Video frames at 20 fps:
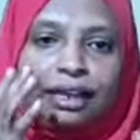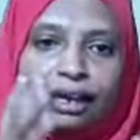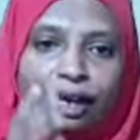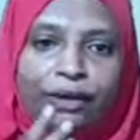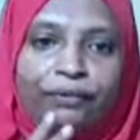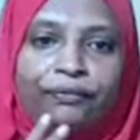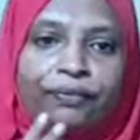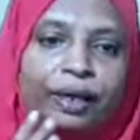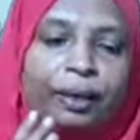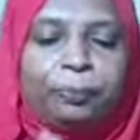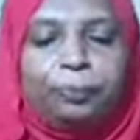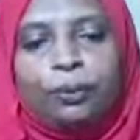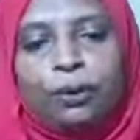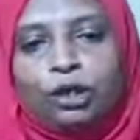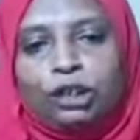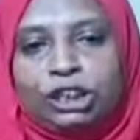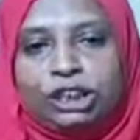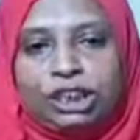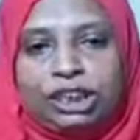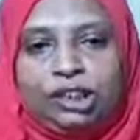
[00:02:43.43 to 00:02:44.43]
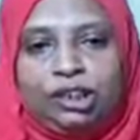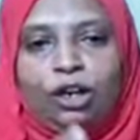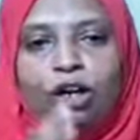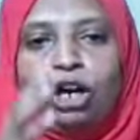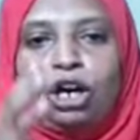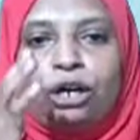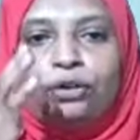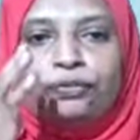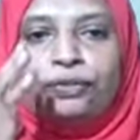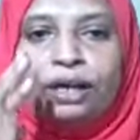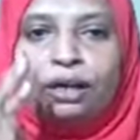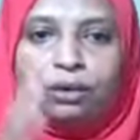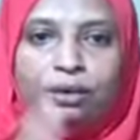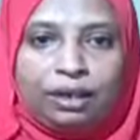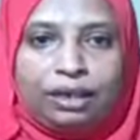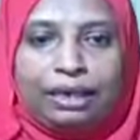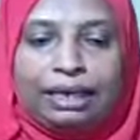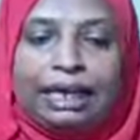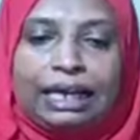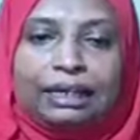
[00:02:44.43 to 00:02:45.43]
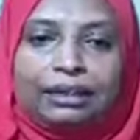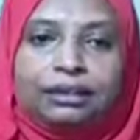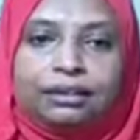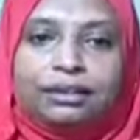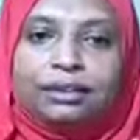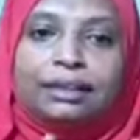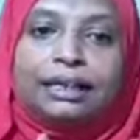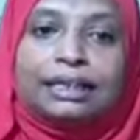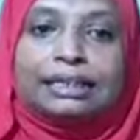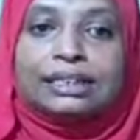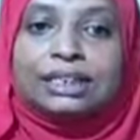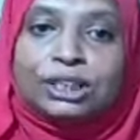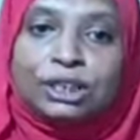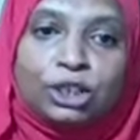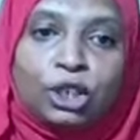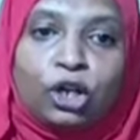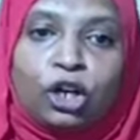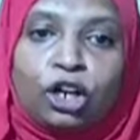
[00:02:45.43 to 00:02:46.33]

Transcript: every portion of our earth does